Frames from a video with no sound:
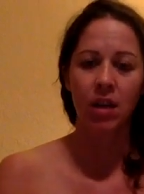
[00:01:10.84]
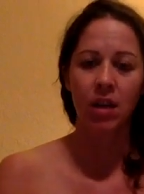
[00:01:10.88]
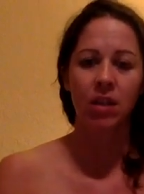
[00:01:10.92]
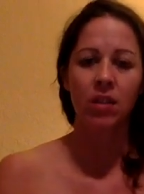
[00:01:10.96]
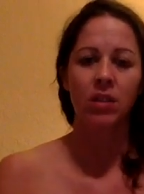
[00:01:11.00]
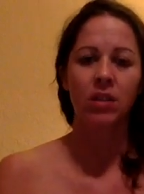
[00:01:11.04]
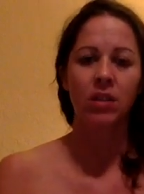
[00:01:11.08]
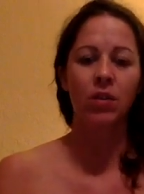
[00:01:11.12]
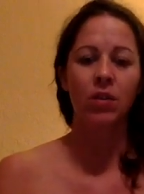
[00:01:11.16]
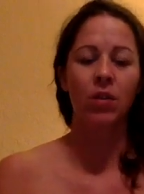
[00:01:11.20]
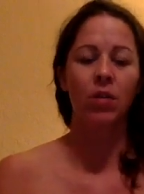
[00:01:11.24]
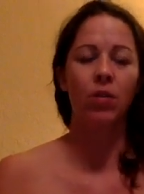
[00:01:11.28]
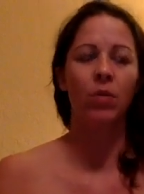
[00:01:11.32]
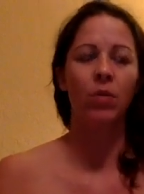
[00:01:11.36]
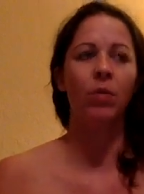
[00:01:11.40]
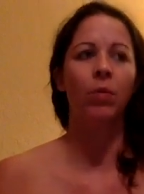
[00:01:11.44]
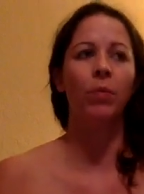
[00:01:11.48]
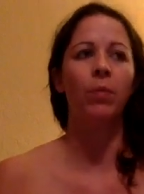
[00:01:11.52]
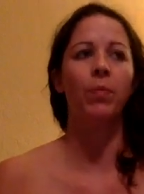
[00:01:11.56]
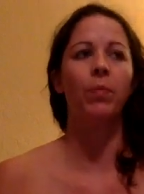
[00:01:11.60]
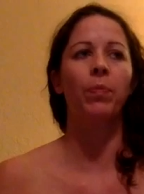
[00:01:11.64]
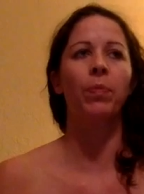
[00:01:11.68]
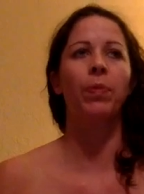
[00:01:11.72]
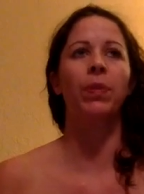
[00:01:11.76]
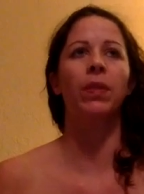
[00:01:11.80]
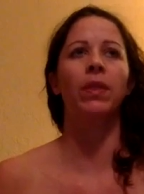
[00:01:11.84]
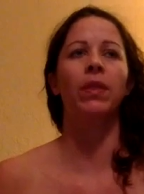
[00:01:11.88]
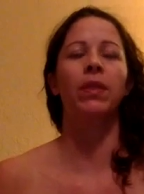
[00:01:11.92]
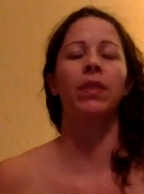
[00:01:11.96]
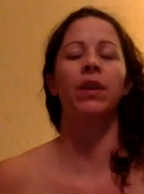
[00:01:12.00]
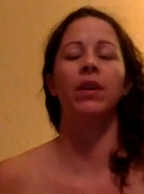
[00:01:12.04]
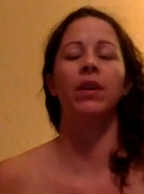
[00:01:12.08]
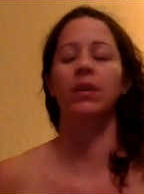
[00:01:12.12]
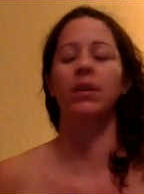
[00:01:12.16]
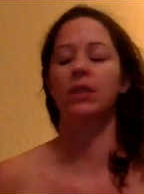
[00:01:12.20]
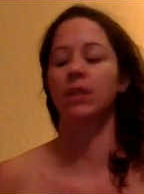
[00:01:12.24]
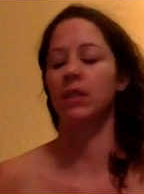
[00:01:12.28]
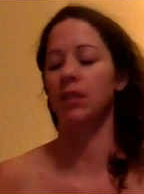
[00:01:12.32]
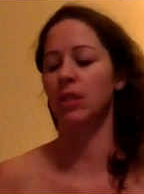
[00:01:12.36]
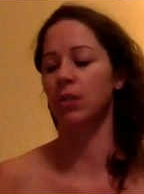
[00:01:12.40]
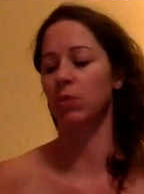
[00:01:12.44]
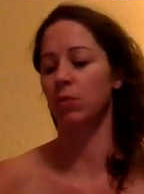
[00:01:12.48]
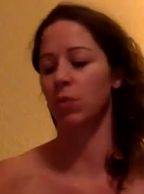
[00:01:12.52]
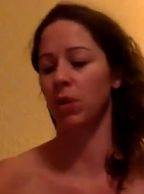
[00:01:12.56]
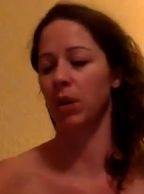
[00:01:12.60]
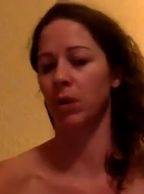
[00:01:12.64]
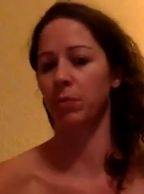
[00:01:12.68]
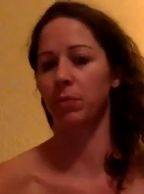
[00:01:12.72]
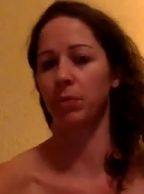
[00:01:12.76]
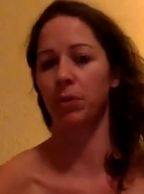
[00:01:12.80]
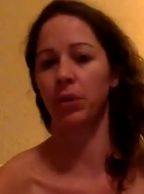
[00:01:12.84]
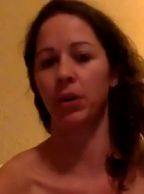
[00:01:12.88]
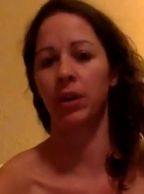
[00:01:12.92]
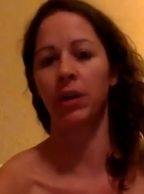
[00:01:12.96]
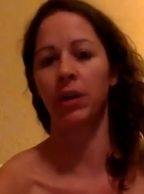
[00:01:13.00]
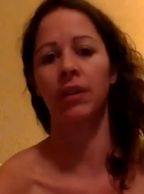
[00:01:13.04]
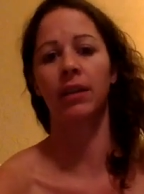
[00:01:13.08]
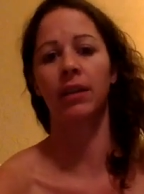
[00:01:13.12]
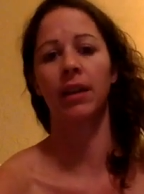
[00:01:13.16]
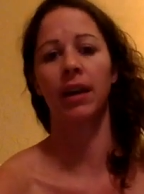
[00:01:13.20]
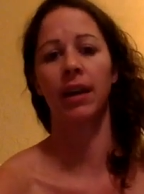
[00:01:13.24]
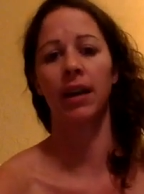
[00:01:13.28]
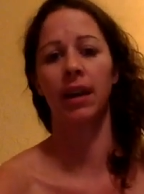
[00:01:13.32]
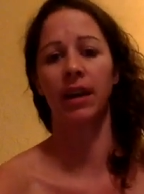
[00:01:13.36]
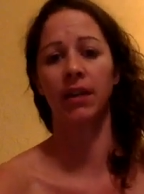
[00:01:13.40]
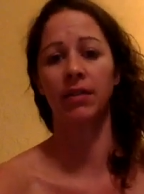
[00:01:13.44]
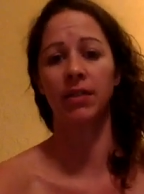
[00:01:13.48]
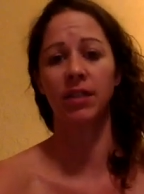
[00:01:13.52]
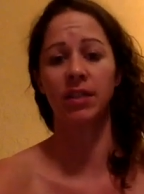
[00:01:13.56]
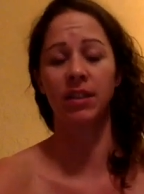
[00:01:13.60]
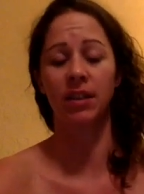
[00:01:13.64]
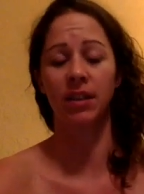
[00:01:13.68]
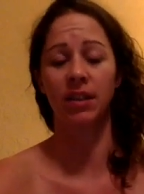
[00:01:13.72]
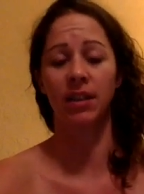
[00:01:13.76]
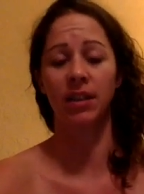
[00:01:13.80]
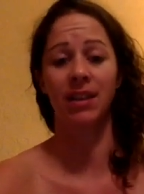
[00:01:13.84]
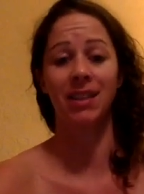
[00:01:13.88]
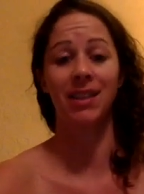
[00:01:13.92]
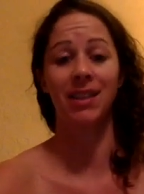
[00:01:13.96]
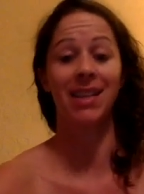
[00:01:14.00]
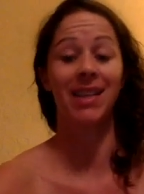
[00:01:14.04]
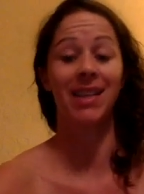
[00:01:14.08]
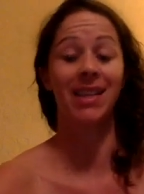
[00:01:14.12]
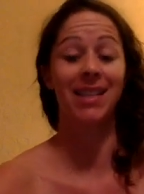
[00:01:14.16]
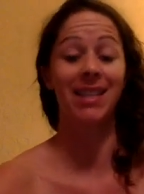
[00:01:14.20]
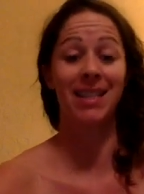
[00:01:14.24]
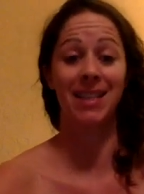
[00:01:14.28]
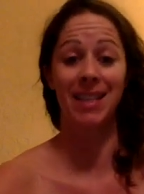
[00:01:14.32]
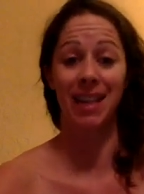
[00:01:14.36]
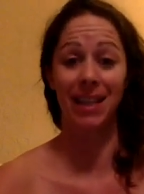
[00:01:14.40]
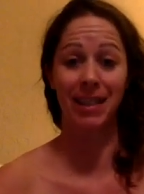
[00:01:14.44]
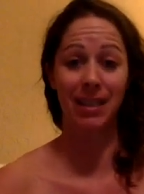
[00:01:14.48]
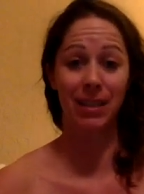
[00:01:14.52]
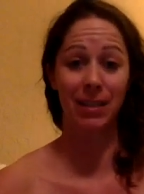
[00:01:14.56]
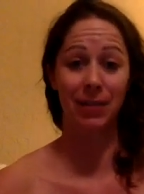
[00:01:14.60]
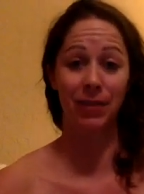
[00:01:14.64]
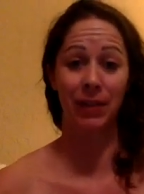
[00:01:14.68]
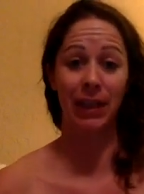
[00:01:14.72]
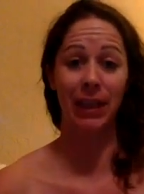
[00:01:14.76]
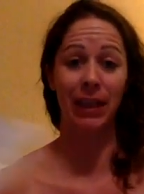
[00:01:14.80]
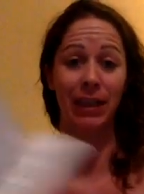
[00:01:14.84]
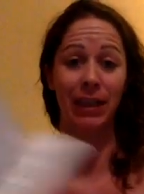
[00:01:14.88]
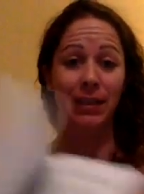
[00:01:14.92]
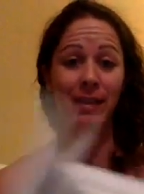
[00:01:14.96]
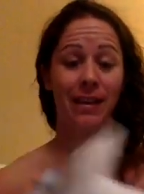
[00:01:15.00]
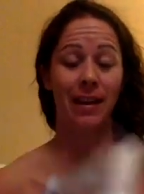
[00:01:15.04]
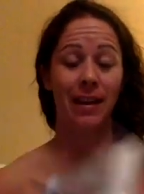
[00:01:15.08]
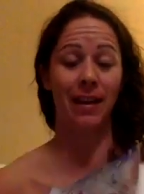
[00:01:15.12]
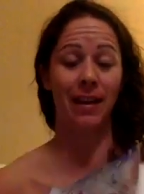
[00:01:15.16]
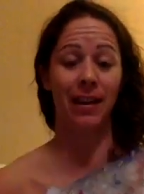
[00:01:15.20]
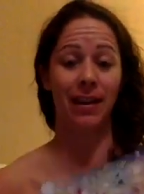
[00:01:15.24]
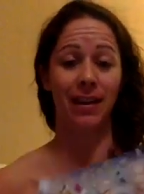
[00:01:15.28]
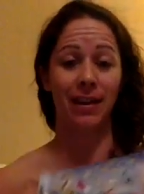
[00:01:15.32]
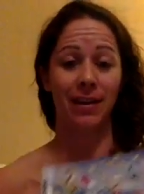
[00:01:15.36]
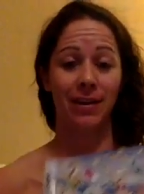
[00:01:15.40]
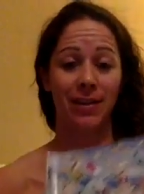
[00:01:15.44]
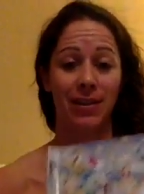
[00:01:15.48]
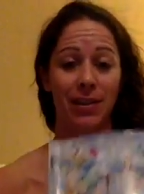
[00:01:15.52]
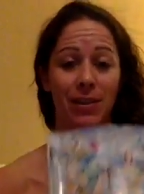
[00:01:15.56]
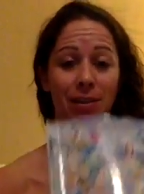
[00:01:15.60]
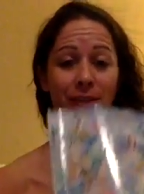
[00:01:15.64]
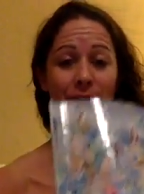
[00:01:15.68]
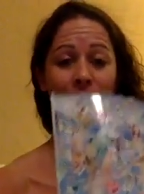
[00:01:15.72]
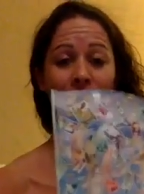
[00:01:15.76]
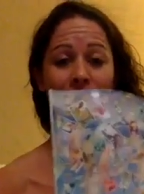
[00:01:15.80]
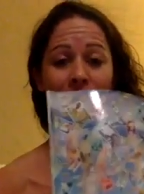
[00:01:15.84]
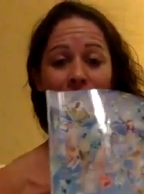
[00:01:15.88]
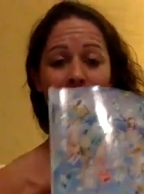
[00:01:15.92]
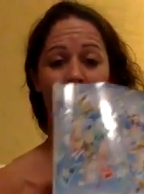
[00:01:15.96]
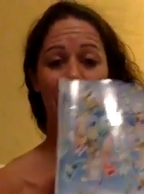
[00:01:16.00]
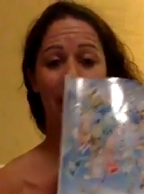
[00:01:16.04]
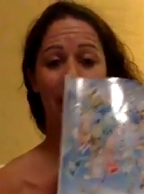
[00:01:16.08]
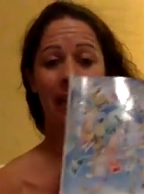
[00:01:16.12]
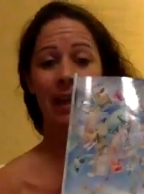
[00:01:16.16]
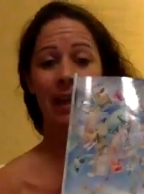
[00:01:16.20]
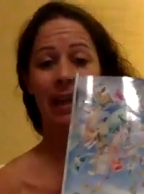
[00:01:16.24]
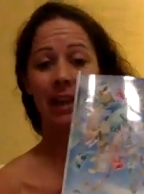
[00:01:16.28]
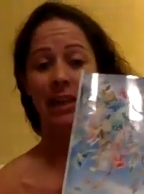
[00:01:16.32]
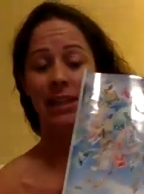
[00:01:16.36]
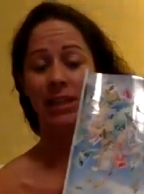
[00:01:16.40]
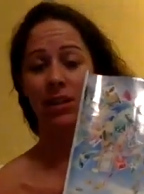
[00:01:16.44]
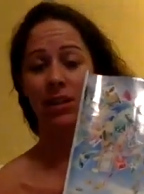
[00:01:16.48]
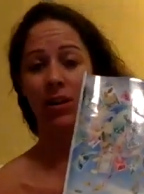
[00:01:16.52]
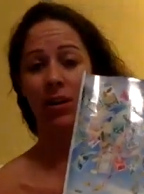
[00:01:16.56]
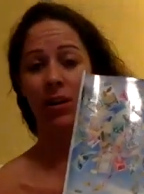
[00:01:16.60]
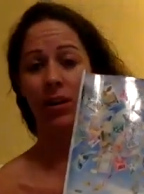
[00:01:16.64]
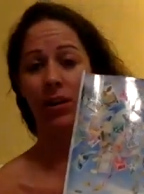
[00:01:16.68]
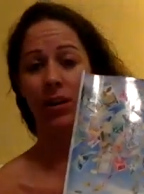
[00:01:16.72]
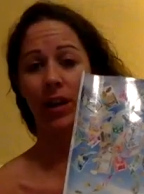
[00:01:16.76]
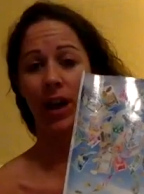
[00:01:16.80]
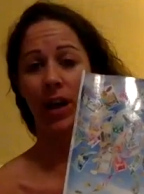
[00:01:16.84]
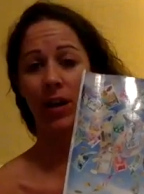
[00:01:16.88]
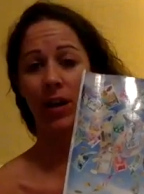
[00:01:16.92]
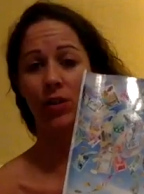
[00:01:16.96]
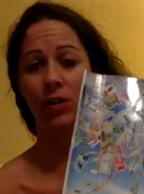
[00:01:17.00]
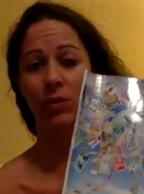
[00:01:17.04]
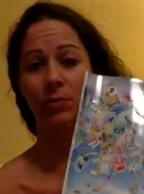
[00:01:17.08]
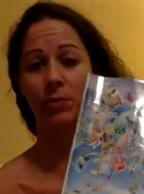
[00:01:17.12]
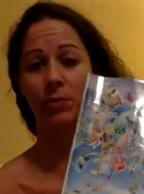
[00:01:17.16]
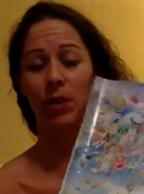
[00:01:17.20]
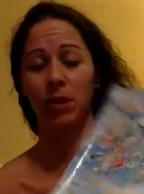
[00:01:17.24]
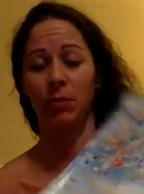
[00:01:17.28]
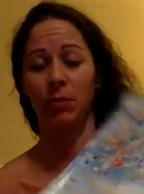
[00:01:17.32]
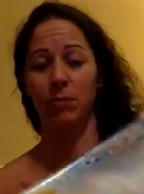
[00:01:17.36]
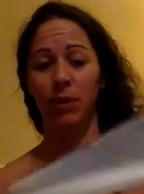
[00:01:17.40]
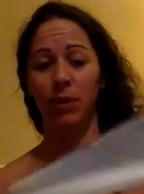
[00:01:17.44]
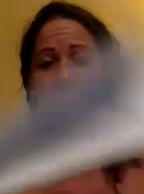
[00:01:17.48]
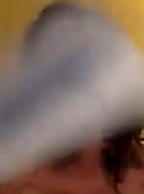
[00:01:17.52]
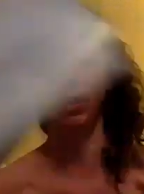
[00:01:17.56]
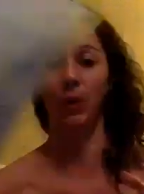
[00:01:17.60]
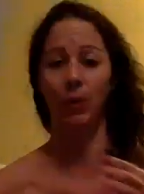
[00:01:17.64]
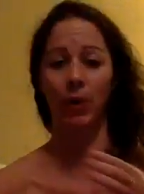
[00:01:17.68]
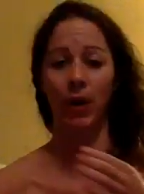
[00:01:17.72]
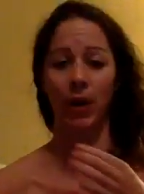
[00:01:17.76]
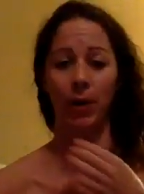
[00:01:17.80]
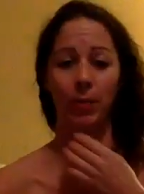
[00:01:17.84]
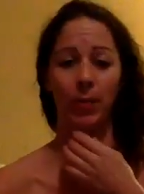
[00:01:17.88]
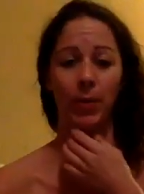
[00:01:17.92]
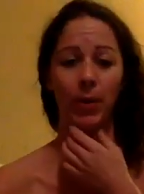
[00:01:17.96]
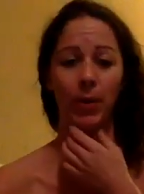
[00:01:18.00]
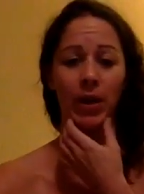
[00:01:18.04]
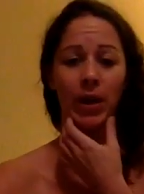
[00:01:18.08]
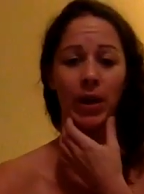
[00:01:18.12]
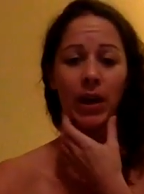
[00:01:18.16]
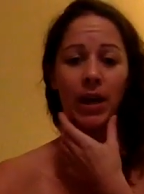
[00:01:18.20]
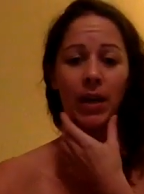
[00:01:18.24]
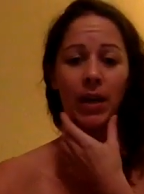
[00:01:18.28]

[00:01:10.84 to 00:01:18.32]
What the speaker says: So there's this workbook that I have studied extensively, and I continue to study, and it's called the How to Become Money Workbook.